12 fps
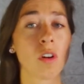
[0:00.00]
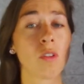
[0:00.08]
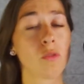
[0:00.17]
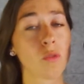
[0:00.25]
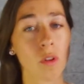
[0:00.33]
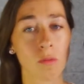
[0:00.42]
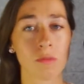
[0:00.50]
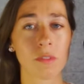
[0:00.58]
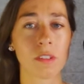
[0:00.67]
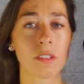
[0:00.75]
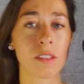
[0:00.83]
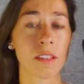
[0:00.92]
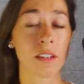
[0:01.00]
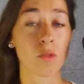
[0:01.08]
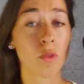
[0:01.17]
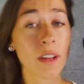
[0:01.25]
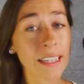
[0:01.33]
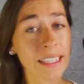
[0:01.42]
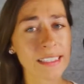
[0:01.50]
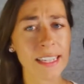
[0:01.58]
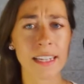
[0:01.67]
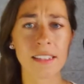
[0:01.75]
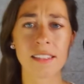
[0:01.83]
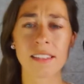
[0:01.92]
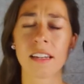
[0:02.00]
from the running text,